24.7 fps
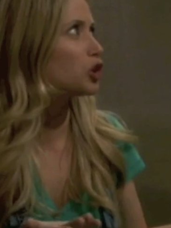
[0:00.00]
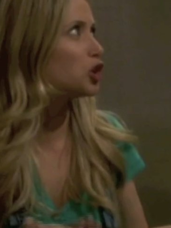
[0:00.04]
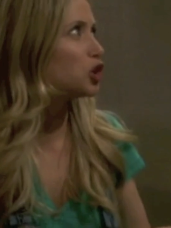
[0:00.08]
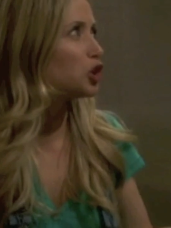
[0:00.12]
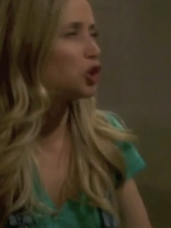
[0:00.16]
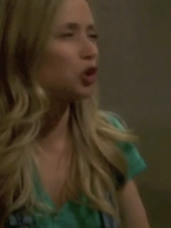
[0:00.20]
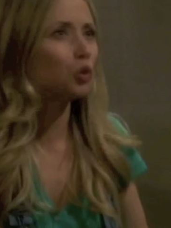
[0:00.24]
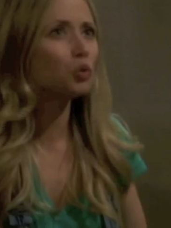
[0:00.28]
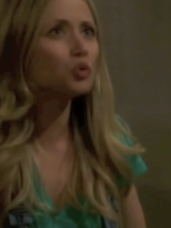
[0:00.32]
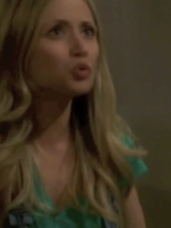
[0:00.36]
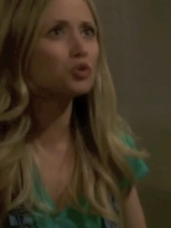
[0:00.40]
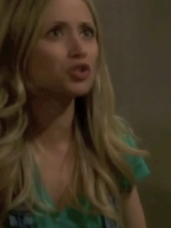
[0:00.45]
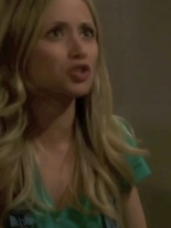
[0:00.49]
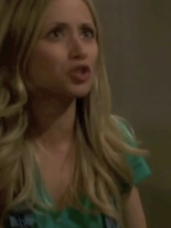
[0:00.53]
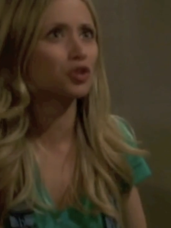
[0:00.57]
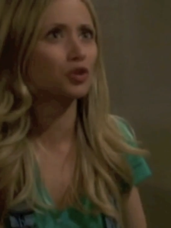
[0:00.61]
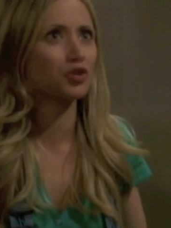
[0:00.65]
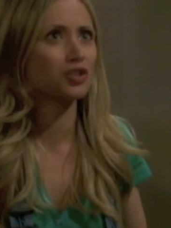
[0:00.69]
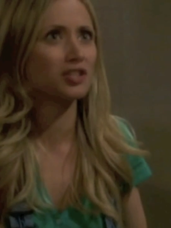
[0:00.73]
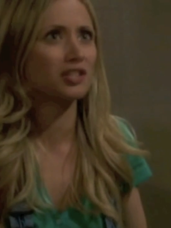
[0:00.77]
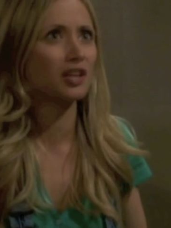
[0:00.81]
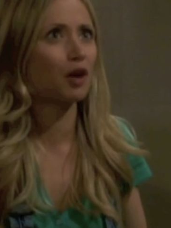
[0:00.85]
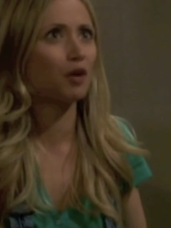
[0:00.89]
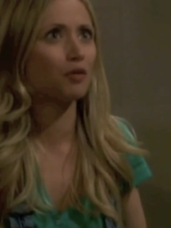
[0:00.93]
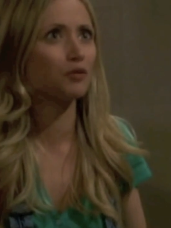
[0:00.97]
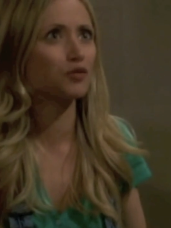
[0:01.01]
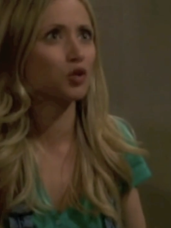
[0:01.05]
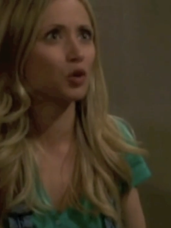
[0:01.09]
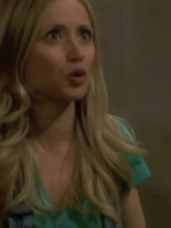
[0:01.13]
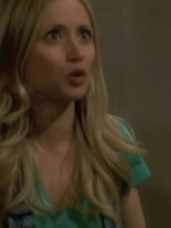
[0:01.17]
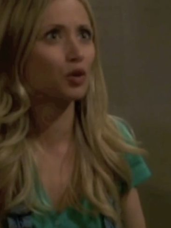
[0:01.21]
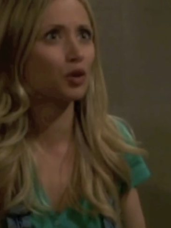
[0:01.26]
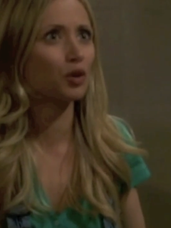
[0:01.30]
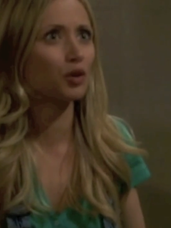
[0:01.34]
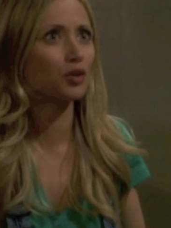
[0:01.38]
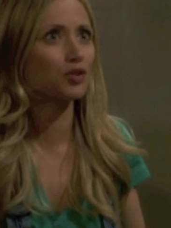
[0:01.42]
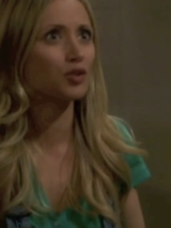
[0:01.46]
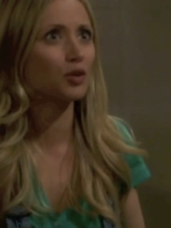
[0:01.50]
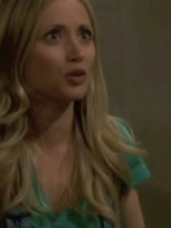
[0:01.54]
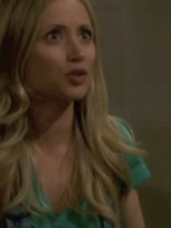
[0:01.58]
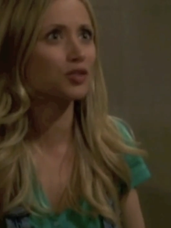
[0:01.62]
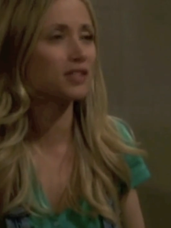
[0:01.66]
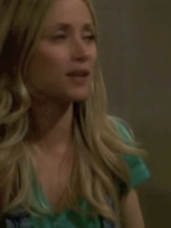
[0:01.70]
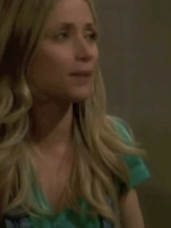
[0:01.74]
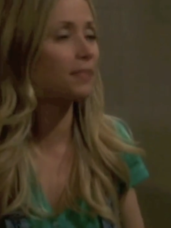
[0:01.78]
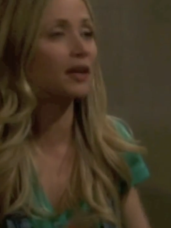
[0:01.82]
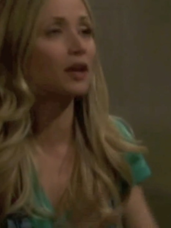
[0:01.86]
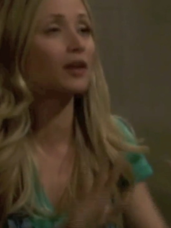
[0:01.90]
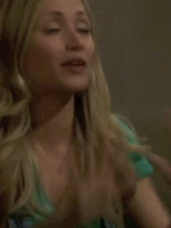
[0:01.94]
recuse yourselves or, or, or
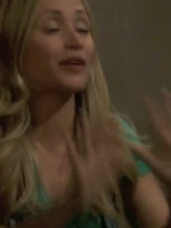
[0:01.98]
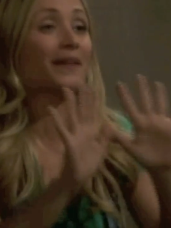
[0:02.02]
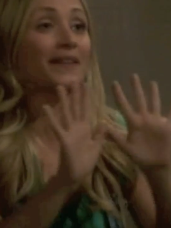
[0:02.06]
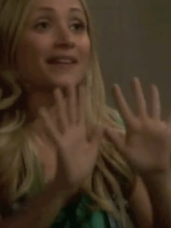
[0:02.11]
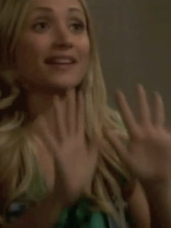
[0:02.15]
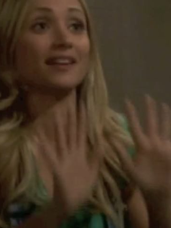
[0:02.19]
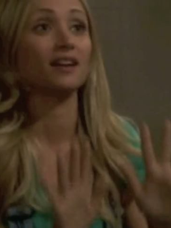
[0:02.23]
something.